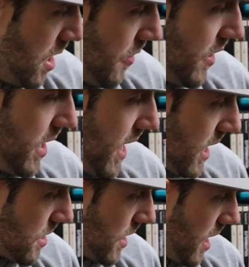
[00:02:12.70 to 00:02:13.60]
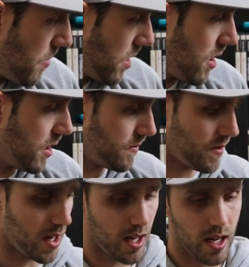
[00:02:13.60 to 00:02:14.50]
The next game I
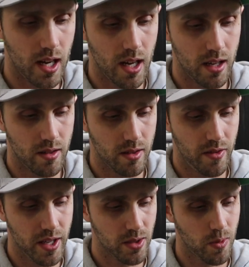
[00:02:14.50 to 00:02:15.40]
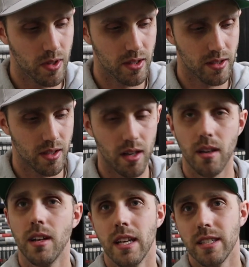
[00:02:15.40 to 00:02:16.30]
got, this one is
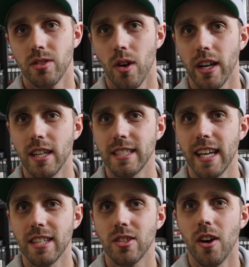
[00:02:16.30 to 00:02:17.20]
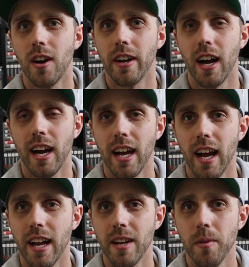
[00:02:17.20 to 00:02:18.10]
so I got Days Gone.
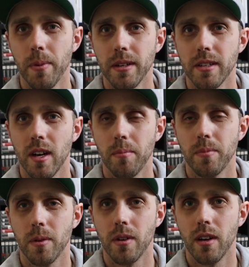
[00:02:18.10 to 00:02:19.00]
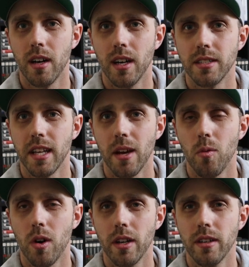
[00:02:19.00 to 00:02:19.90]
I never picked it up day
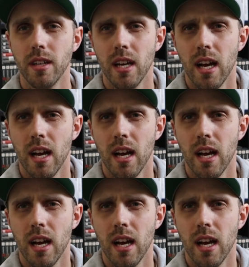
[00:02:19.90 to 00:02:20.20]
one.